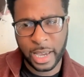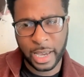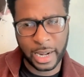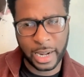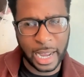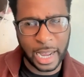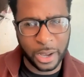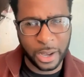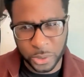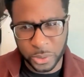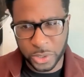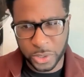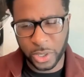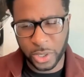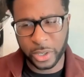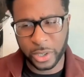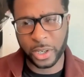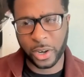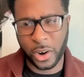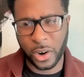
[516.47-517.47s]
and how you
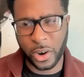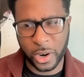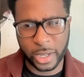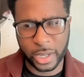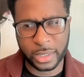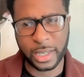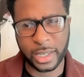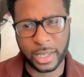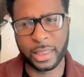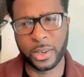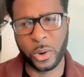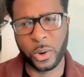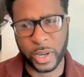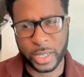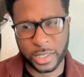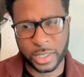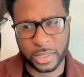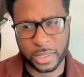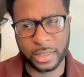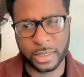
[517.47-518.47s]
start to architect the
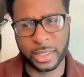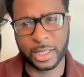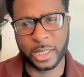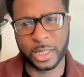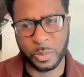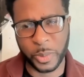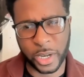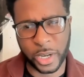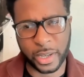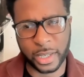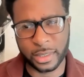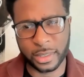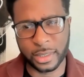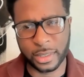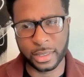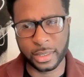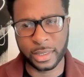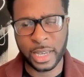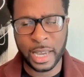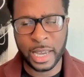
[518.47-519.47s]
questions and
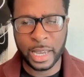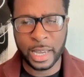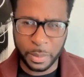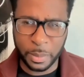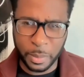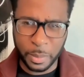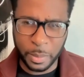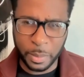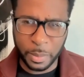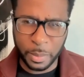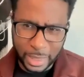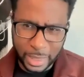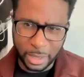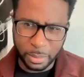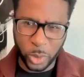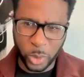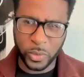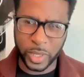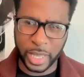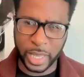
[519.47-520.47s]
experiences that may get them
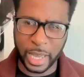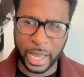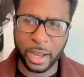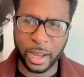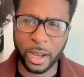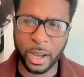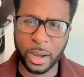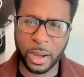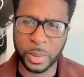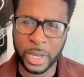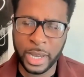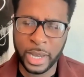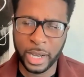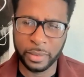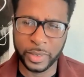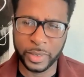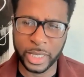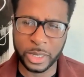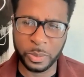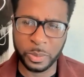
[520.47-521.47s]
over that hump
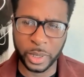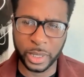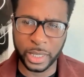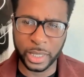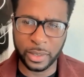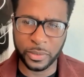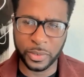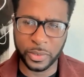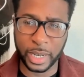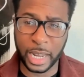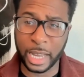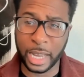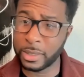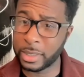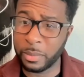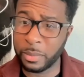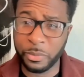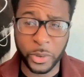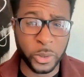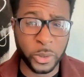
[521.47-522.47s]
of disbelief, and how
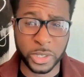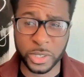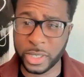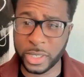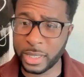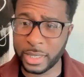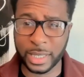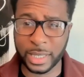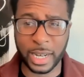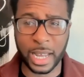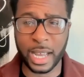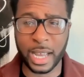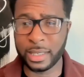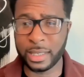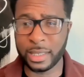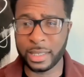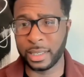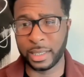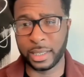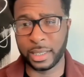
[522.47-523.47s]
some folks are just
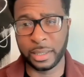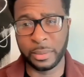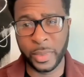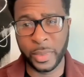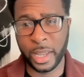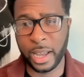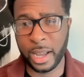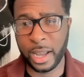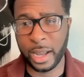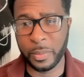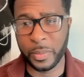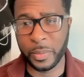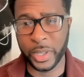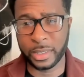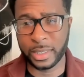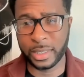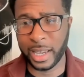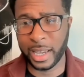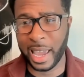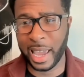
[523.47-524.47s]
agnostic. They're
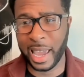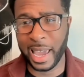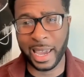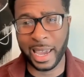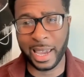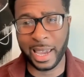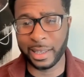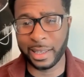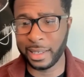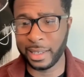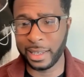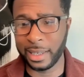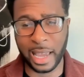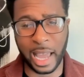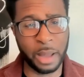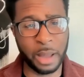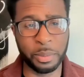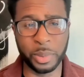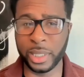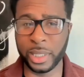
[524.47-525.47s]
saying, hey,
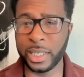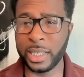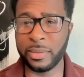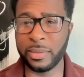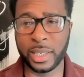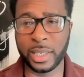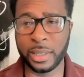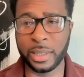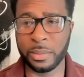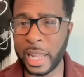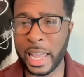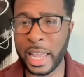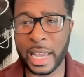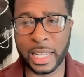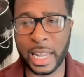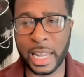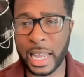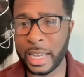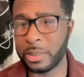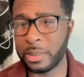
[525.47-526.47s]
I believe that Black
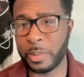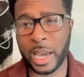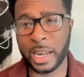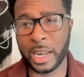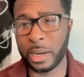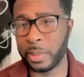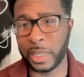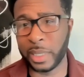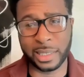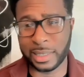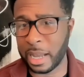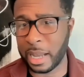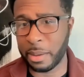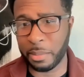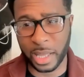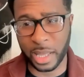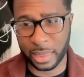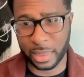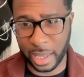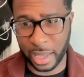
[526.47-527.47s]
Lives Matter, but that's not
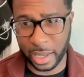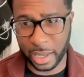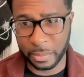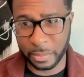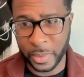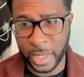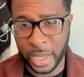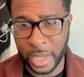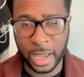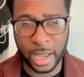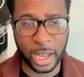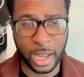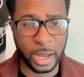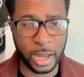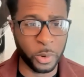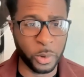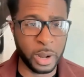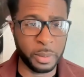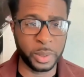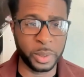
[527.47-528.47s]
my thing.
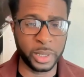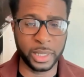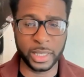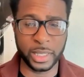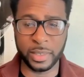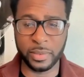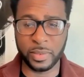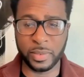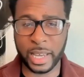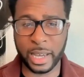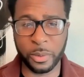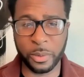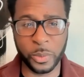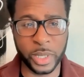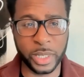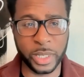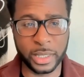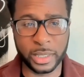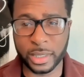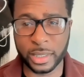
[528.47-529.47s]
Or I believe that
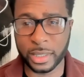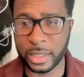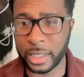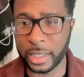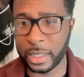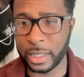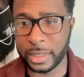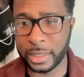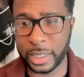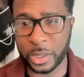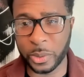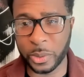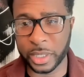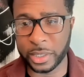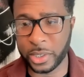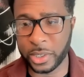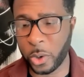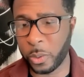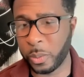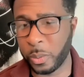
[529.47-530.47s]
we need to deal with
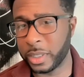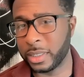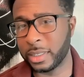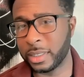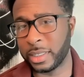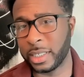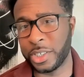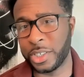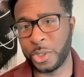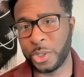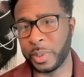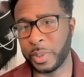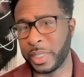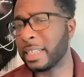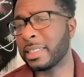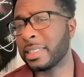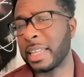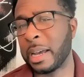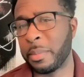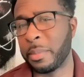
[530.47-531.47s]
this homelessness issue, but
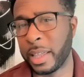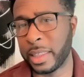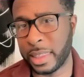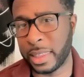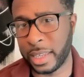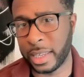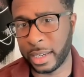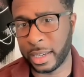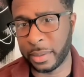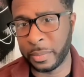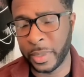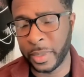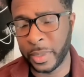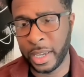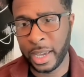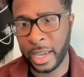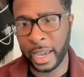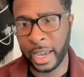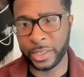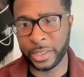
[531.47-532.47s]
that's not my thing.
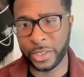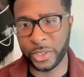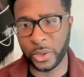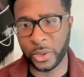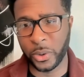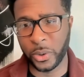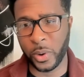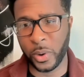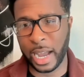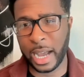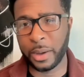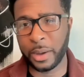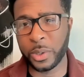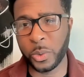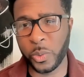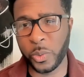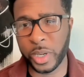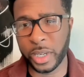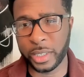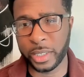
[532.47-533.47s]
And so how do
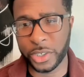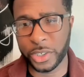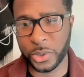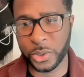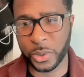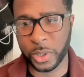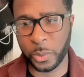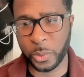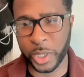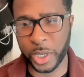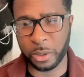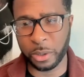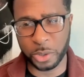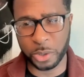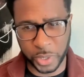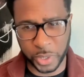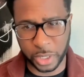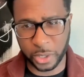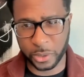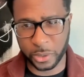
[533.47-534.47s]
we ensure that we don't
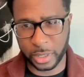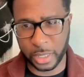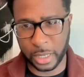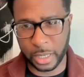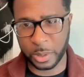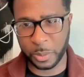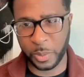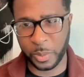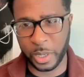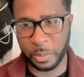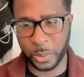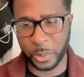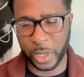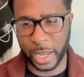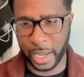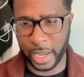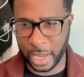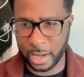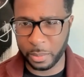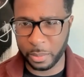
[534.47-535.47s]
treat those types of people
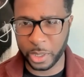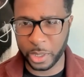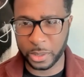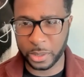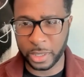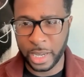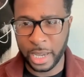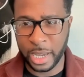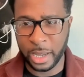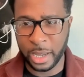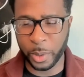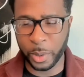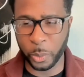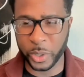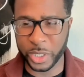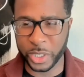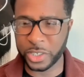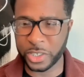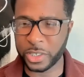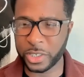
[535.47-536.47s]
like enemies, but
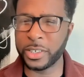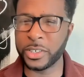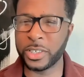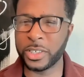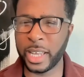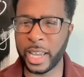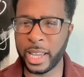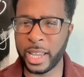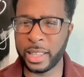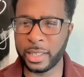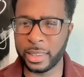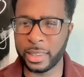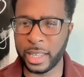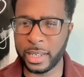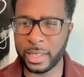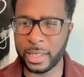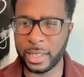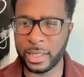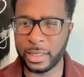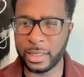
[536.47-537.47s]
we just understand that they
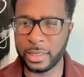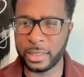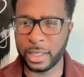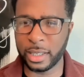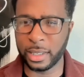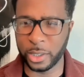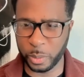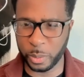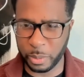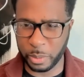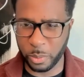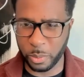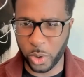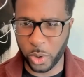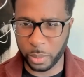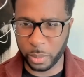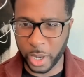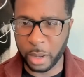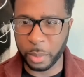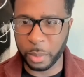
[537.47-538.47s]
need a little bit more
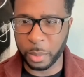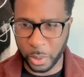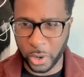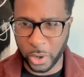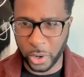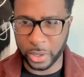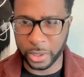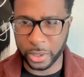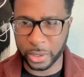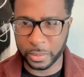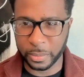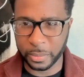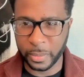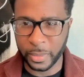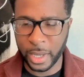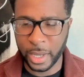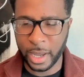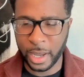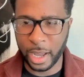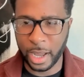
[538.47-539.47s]
to become a partner?
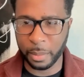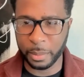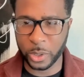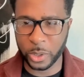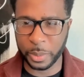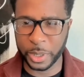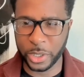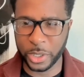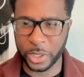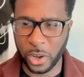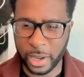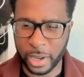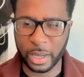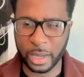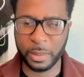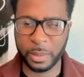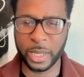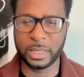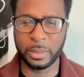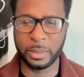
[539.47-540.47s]
So I'll be talking
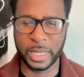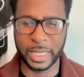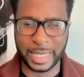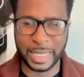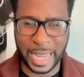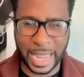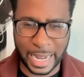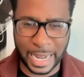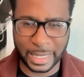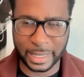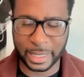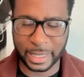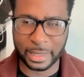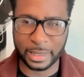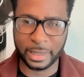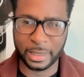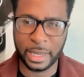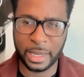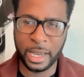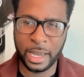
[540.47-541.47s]
about some of the
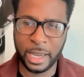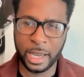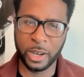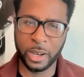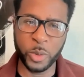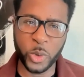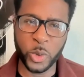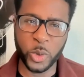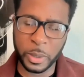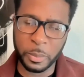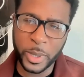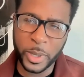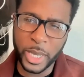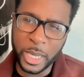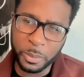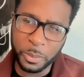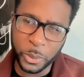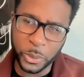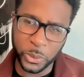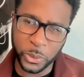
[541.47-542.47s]
tactics of moving
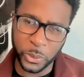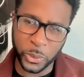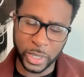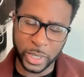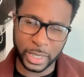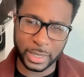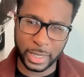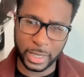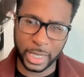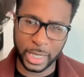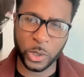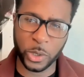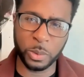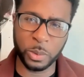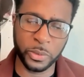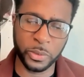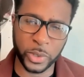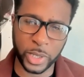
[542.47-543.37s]
people through a continuum of